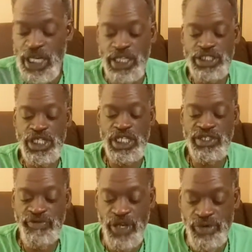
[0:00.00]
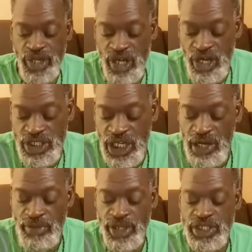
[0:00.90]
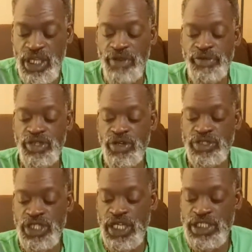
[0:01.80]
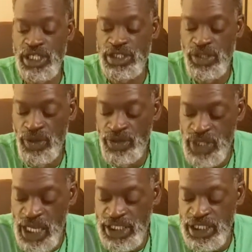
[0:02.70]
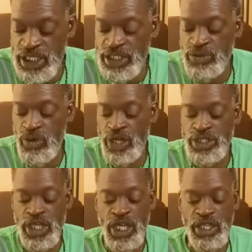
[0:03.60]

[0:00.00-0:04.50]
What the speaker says: Gladys Johnson, Valerie Clark, John and Mary Sullivan, Dirk Johnson, Antonio Johnson, Delise Waters,